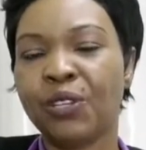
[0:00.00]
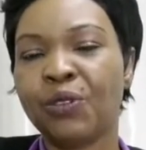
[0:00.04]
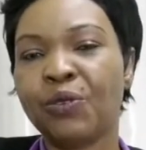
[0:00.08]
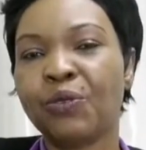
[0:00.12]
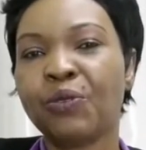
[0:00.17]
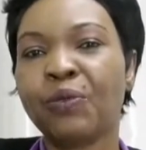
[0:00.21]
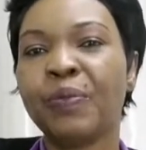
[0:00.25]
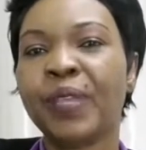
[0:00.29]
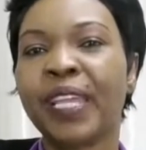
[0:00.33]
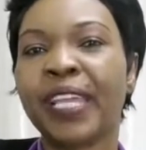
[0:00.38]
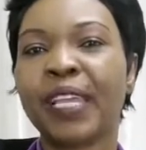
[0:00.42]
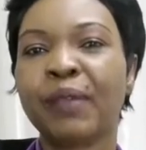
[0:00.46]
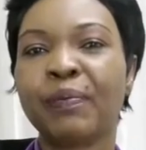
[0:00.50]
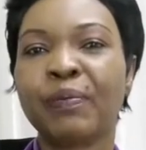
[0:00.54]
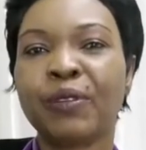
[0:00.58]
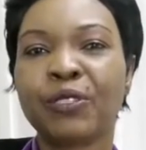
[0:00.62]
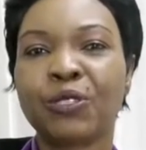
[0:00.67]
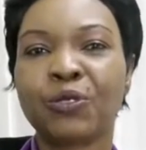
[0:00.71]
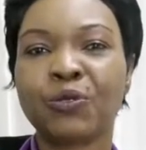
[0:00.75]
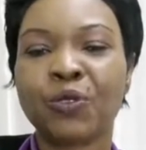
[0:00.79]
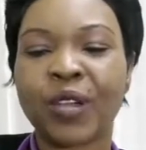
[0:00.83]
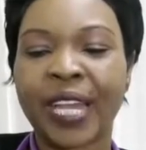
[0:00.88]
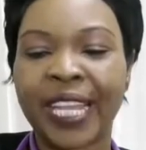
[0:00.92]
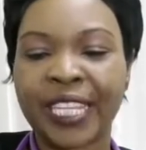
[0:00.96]
We'll be able
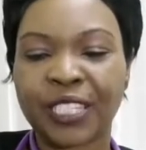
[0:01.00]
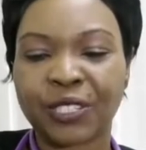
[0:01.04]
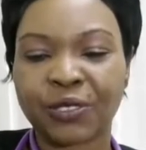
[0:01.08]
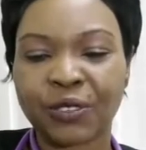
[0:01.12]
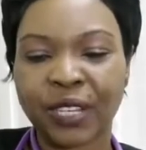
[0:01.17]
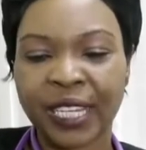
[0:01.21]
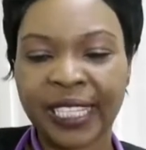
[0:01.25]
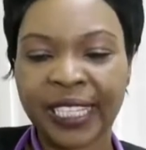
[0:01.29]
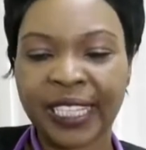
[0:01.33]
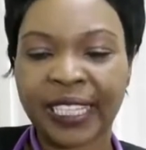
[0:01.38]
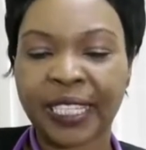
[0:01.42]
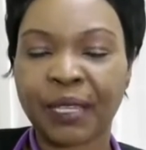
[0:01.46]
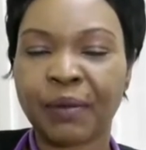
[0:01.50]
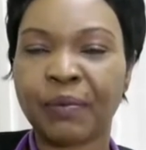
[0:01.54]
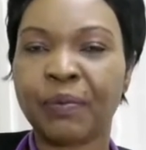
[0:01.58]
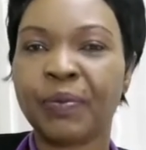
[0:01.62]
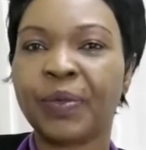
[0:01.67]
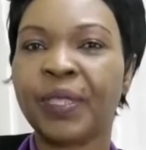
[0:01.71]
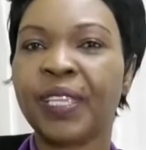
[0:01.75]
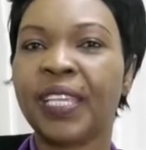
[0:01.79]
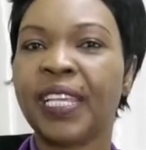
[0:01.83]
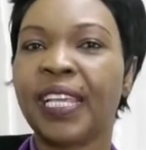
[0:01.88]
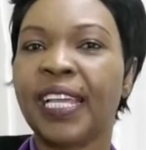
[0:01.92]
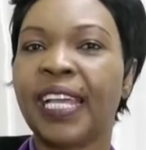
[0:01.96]
to isolate them,
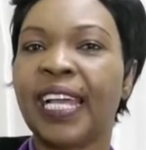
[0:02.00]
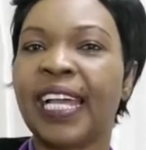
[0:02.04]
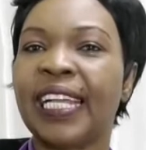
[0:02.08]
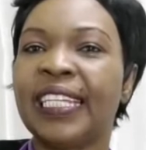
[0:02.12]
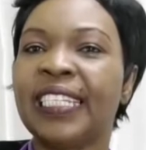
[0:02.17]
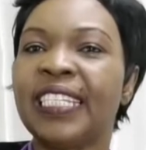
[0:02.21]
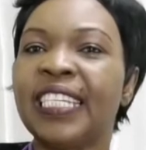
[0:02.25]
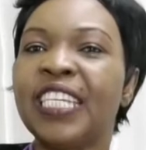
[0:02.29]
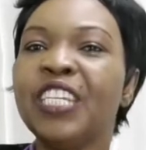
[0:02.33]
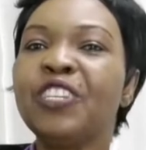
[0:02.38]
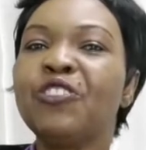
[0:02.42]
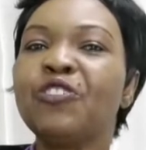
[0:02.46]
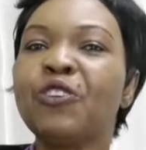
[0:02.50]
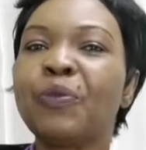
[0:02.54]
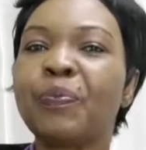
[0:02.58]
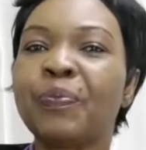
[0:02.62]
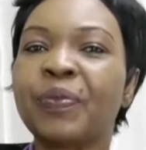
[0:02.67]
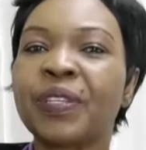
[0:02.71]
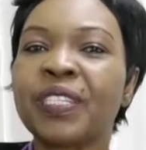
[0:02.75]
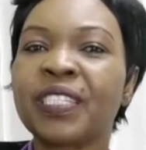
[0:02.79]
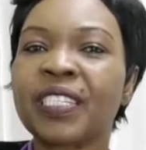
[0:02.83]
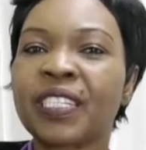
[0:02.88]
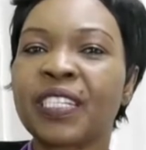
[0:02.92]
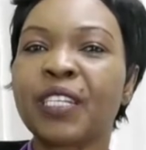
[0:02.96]
and in your
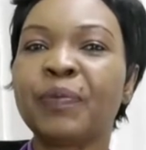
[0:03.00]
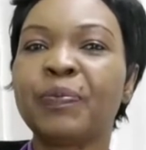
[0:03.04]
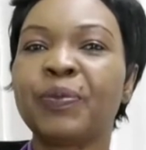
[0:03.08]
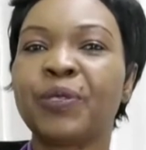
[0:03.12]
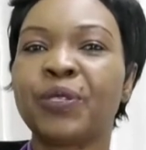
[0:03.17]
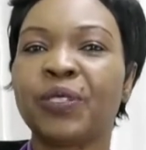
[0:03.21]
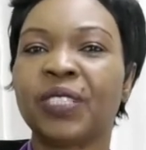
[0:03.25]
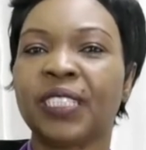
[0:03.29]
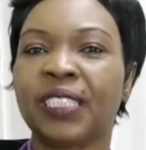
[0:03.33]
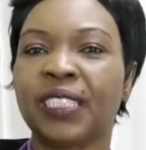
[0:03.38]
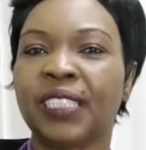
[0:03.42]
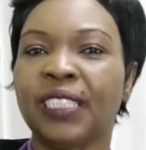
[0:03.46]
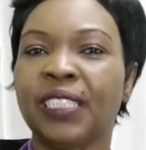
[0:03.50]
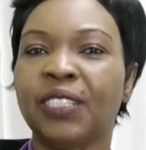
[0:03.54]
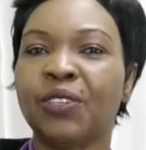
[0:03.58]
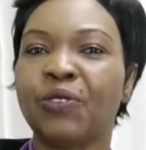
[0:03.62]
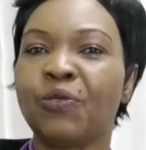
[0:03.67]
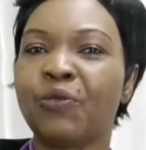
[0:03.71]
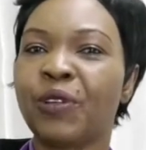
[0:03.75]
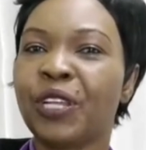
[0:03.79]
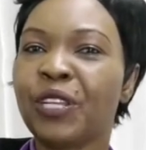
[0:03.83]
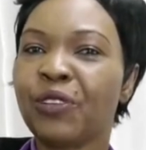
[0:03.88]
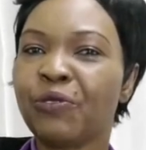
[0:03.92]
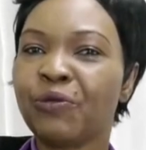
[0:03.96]
prescription,
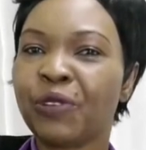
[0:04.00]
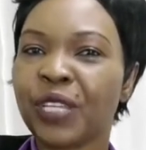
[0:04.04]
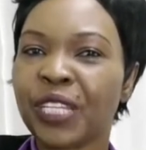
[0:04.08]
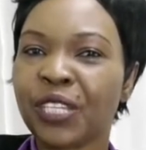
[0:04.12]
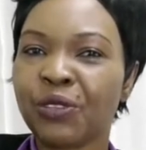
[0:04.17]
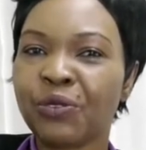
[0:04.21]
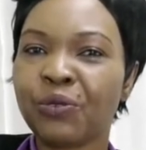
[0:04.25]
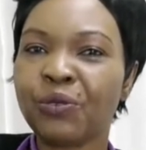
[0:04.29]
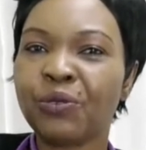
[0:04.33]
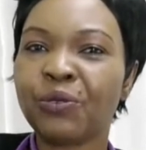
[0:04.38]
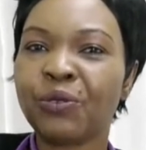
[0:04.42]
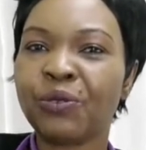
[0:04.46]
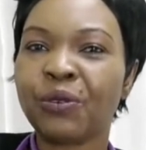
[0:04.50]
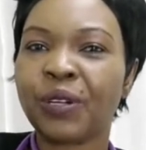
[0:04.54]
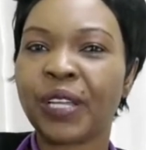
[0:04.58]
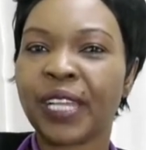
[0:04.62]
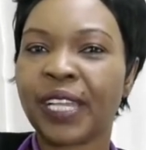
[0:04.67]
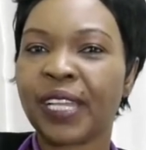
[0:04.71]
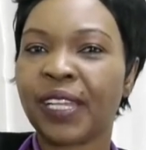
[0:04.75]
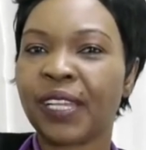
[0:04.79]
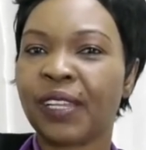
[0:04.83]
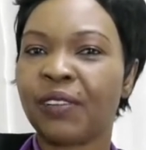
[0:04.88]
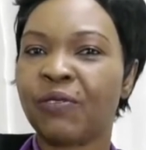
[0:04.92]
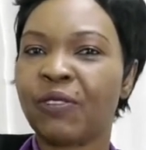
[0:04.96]
when we do
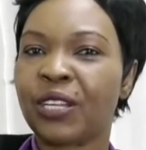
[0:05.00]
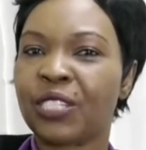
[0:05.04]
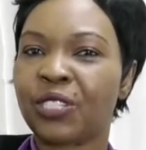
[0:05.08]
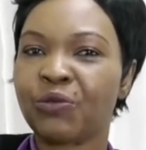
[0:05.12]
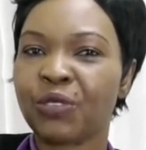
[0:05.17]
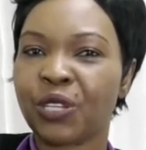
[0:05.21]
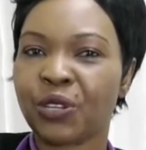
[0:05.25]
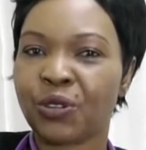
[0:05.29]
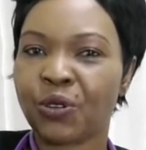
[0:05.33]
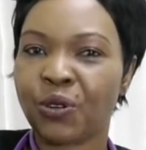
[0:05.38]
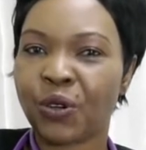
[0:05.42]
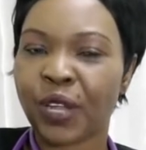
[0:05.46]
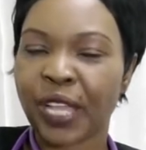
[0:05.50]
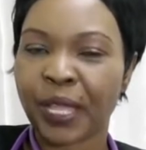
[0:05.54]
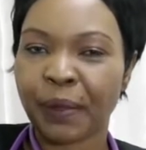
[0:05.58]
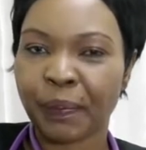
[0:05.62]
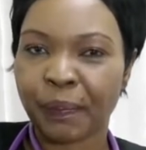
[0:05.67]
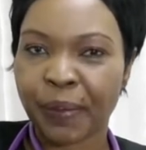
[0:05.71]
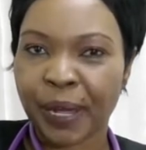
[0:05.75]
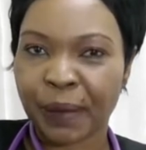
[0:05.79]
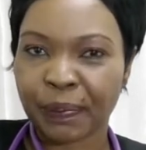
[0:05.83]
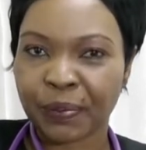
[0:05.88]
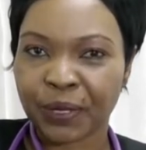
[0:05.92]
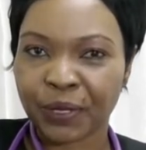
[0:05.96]
what we call a
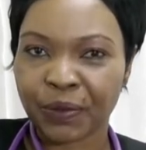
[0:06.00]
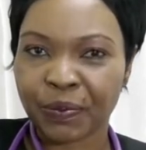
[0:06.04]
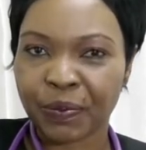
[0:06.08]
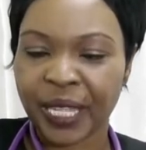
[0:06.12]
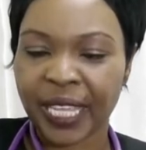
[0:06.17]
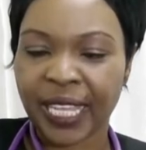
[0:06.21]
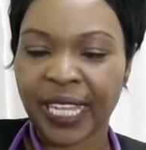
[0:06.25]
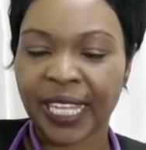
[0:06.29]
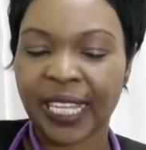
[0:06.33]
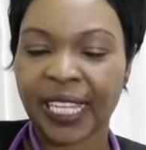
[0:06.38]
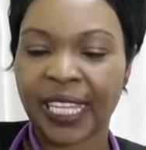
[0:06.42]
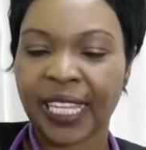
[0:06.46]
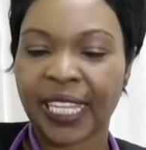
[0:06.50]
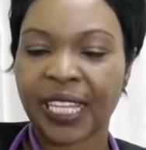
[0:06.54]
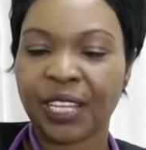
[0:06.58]
pap smear,